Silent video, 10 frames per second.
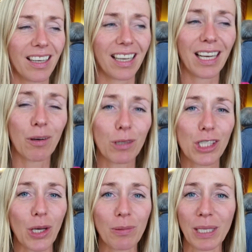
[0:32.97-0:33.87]
And I was
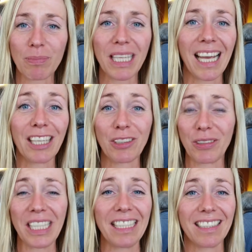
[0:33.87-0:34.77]
so tempted
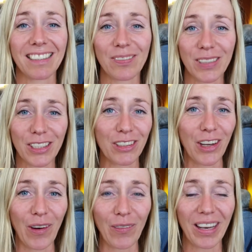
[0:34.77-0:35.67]
to eat, you
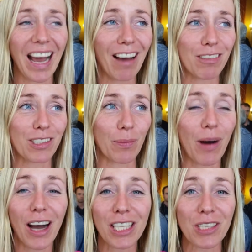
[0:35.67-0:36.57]
know, and have some
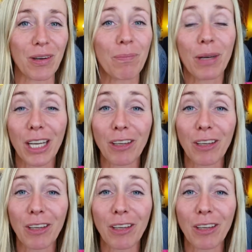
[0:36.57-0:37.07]
ice cream, but I